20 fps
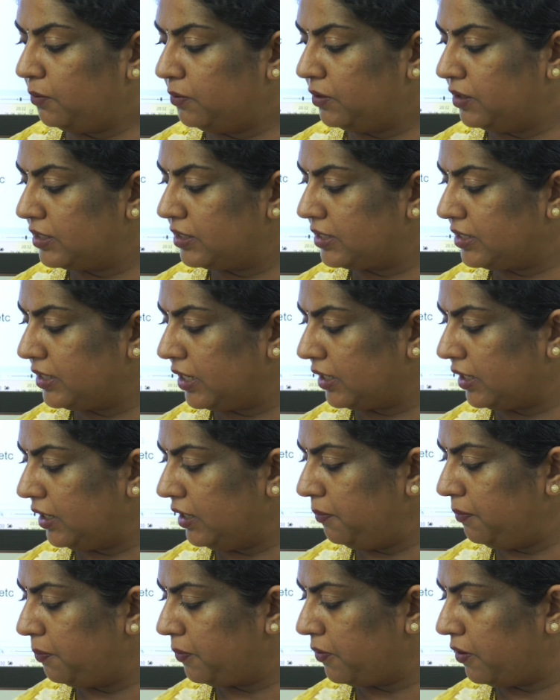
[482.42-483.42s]
the
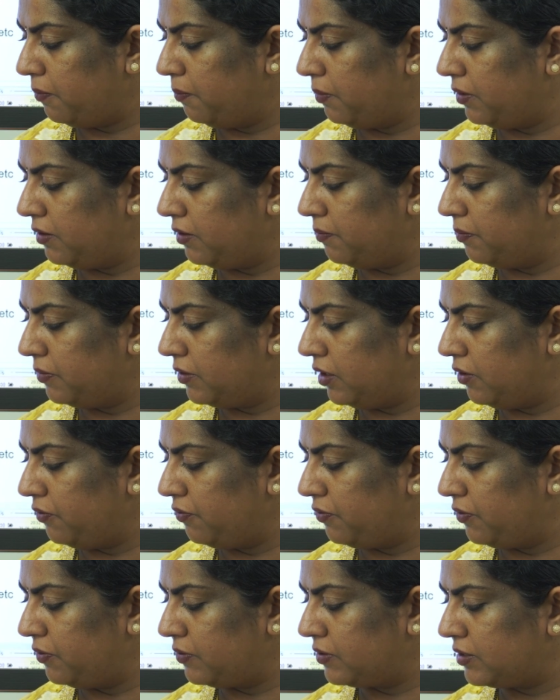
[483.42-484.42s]
second problem,
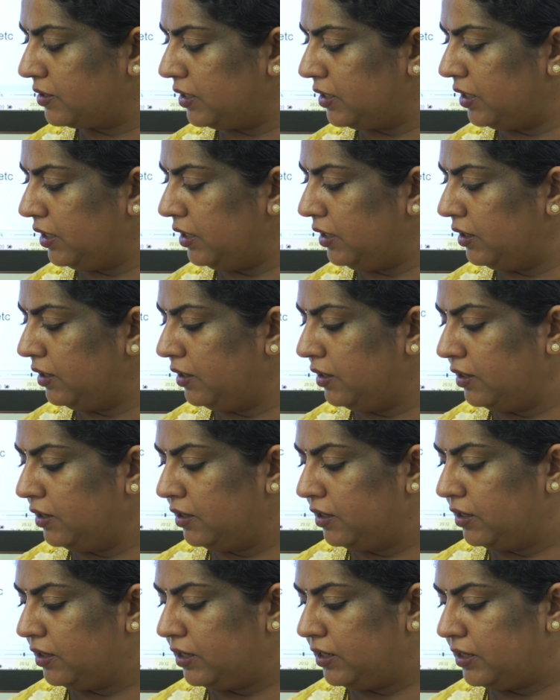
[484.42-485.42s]
if you see,
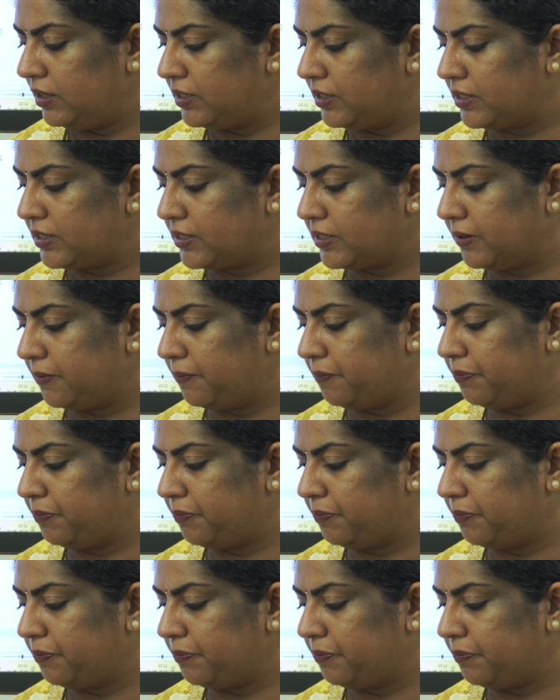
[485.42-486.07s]
is